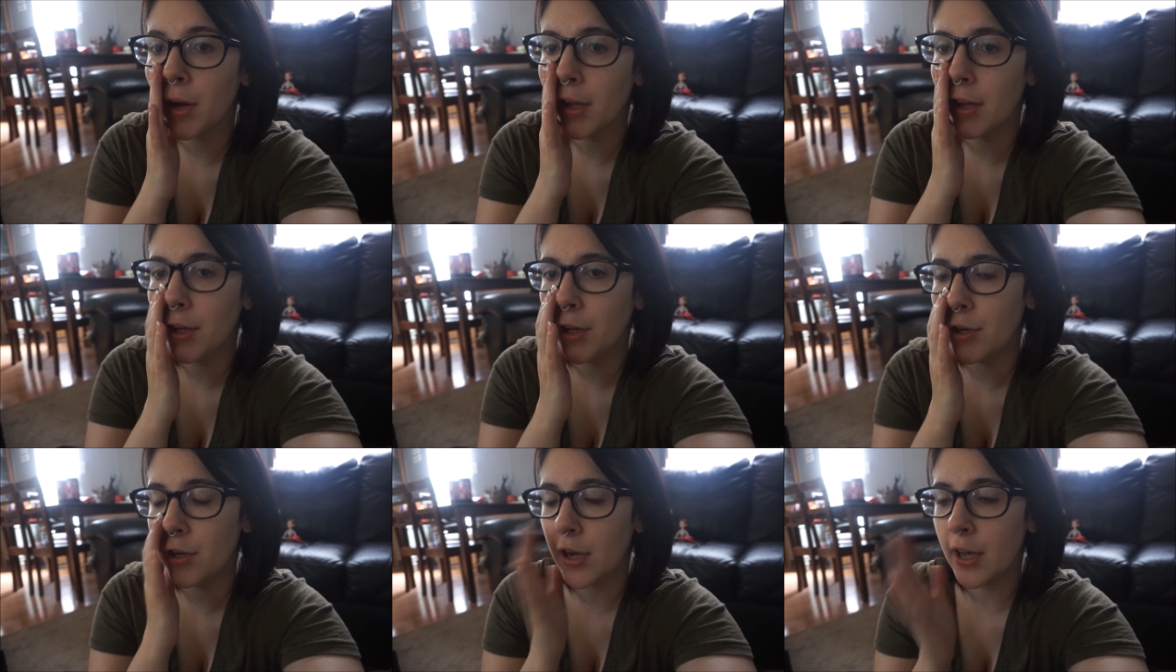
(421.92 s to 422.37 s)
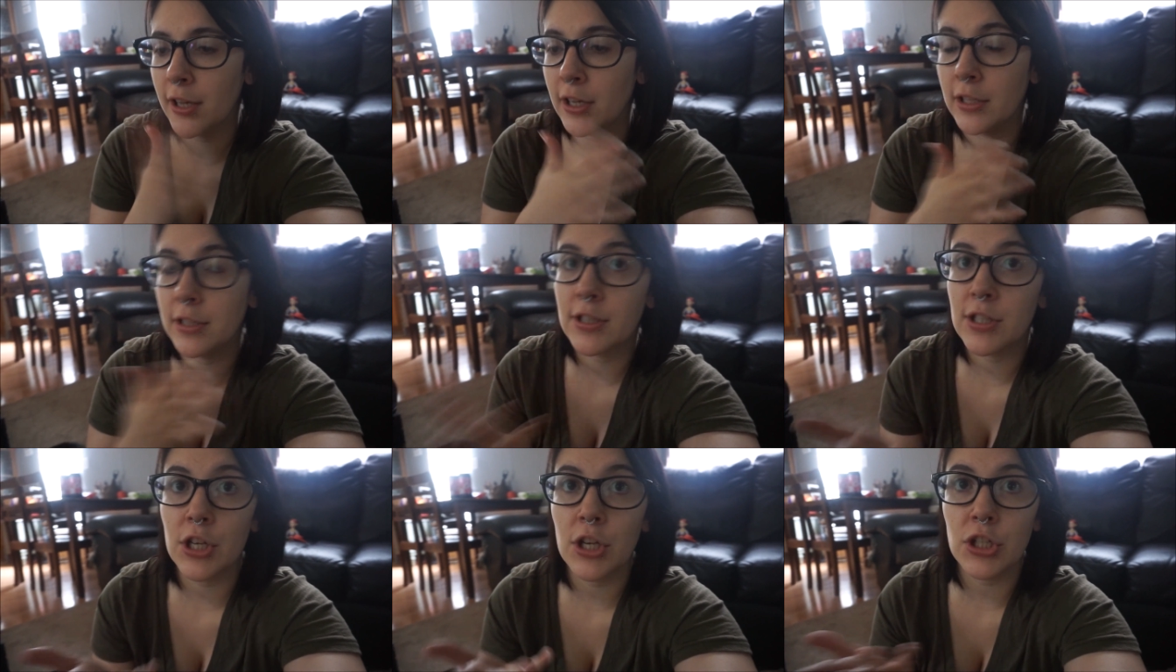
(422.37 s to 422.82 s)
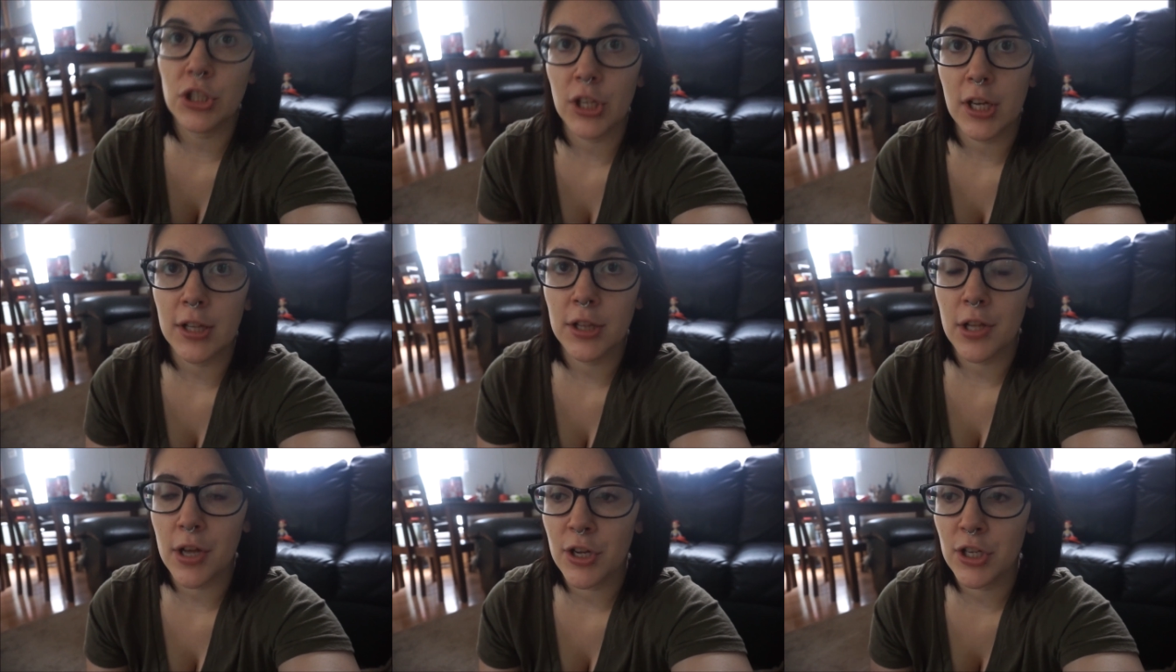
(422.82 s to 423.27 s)
and you, it's
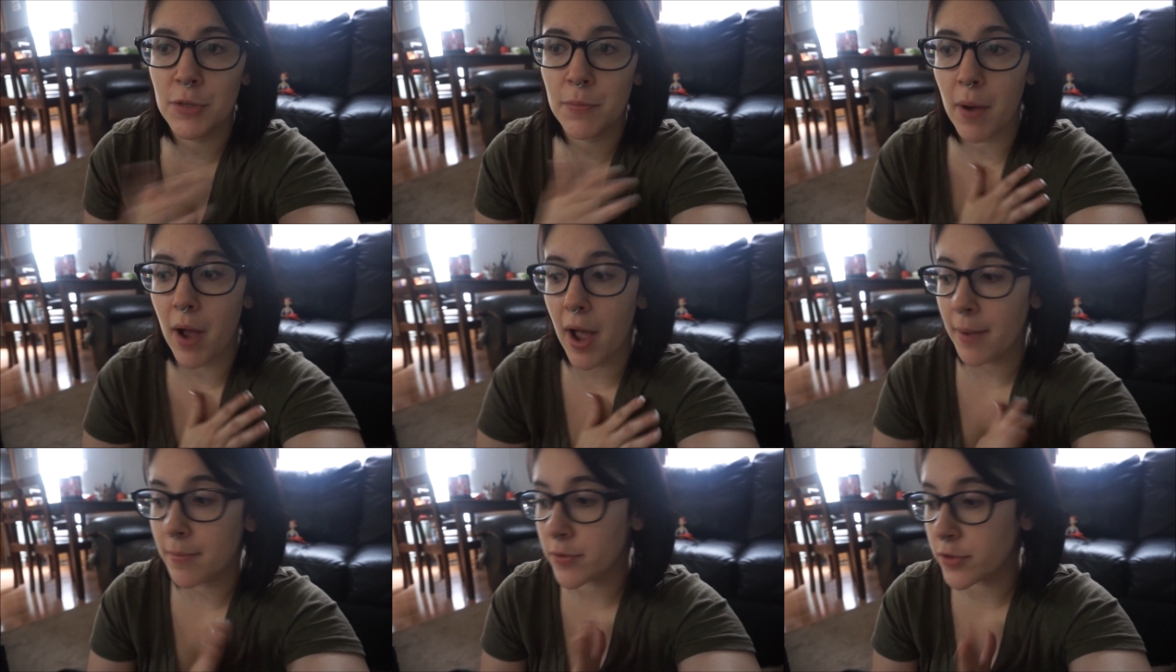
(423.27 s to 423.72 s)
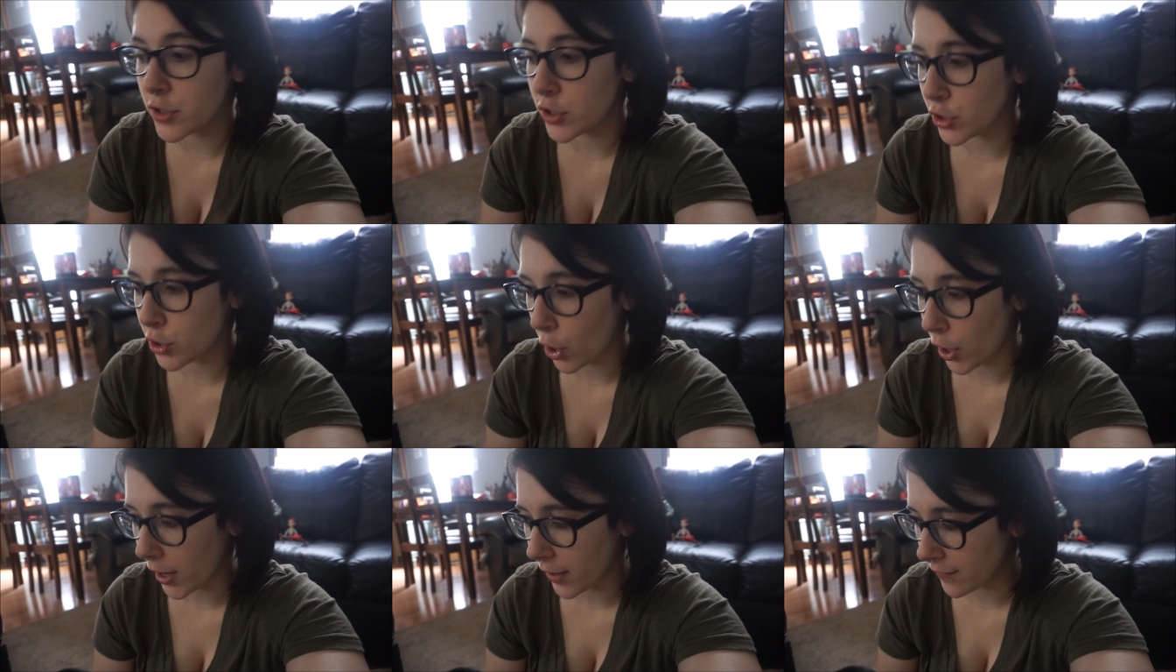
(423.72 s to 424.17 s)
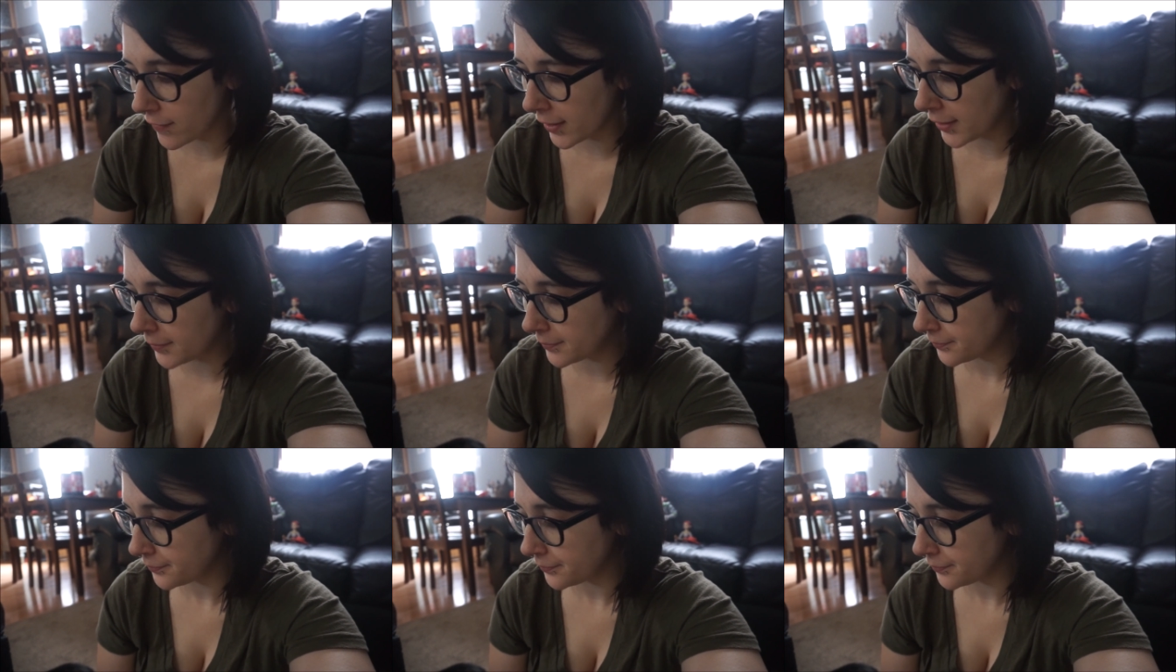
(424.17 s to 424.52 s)
usually lunch, but I'm starving.